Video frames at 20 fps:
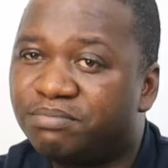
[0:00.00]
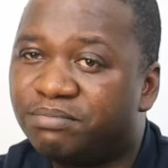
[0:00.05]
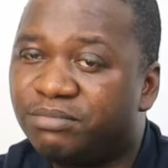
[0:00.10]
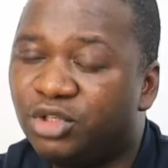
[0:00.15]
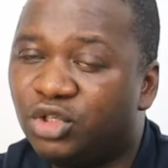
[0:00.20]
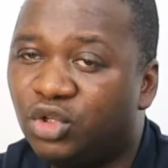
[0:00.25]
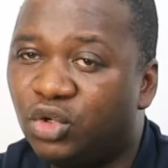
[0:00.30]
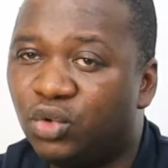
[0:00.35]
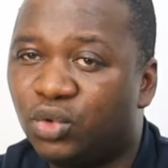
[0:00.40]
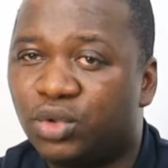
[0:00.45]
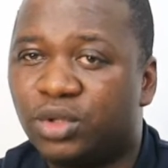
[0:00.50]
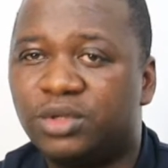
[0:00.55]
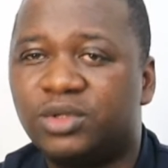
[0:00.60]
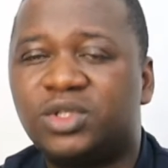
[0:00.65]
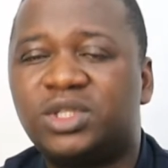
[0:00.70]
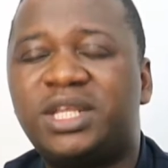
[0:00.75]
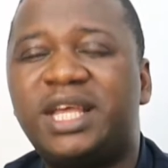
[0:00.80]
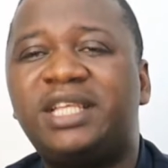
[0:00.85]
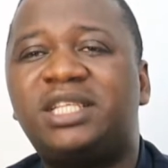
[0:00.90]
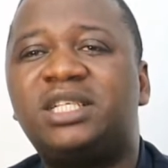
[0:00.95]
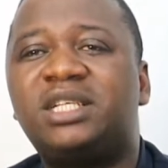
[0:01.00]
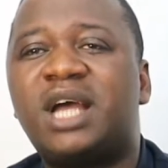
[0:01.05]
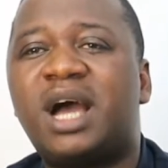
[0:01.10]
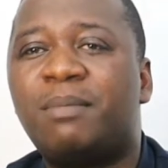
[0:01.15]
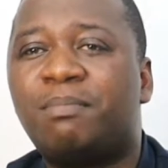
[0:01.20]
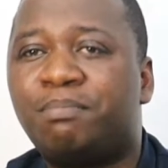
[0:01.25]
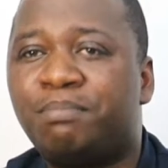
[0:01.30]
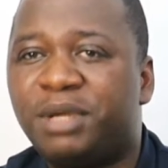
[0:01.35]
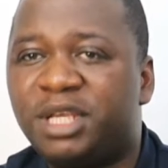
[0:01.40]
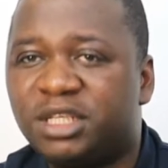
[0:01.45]
Youth staging
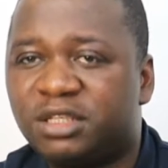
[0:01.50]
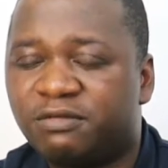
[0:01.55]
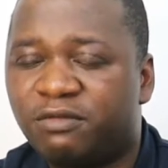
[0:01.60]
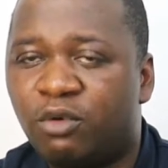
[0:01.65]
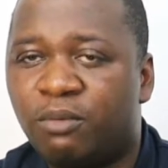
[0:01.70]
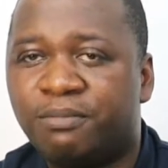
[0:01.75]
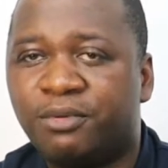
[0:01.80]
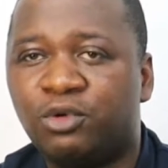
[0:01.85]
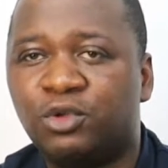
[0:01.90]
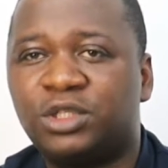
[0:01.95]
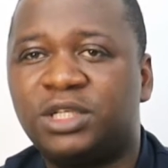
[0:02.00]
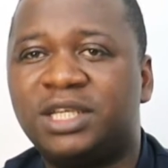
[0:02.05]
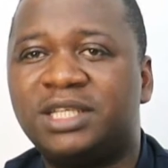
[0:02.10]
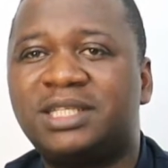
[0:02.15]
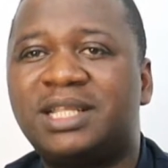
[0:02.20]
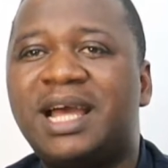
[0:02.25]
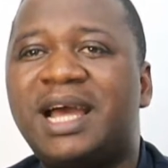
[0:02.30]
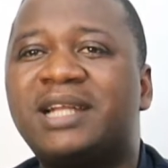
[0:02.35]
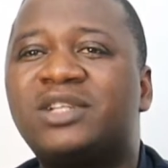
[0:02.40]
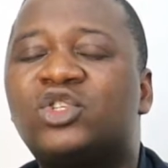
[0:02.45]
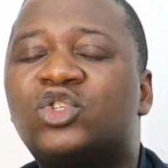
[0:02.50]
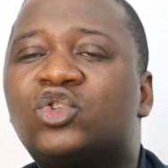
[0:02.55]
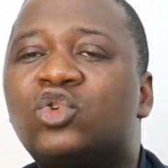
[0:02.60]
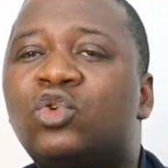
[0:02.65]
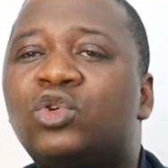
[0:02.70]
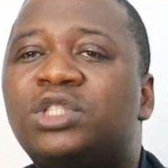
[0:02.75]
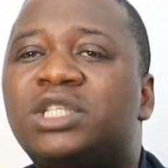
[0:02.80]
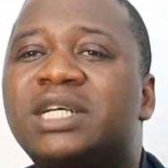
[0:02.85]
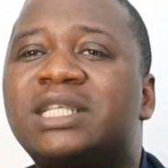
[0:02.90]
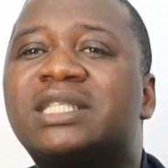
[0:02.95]
a peaceful protest and
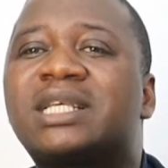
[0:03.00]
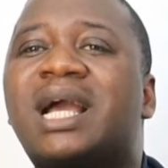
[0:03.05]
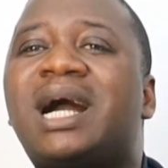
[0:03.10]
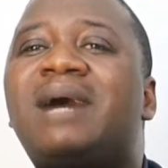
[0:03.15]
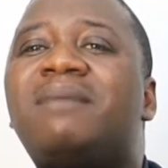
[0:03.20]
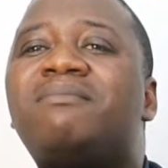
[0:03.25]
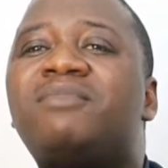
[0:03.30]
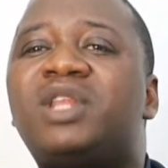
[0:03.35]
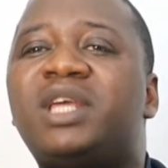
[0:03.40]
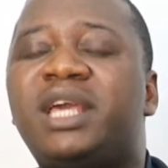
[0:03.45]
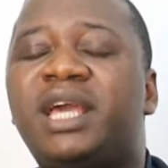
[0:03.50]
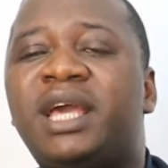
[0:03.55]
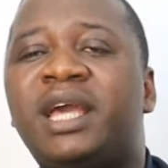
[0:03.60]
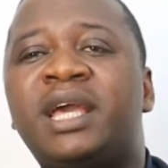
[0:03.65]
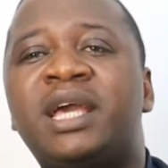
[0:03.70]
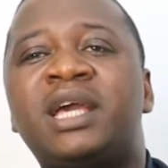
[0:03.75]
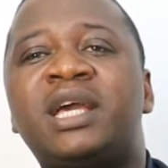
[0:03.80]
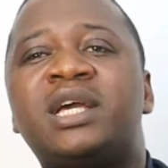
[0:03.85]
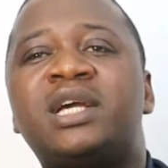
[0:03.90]
soldiers come there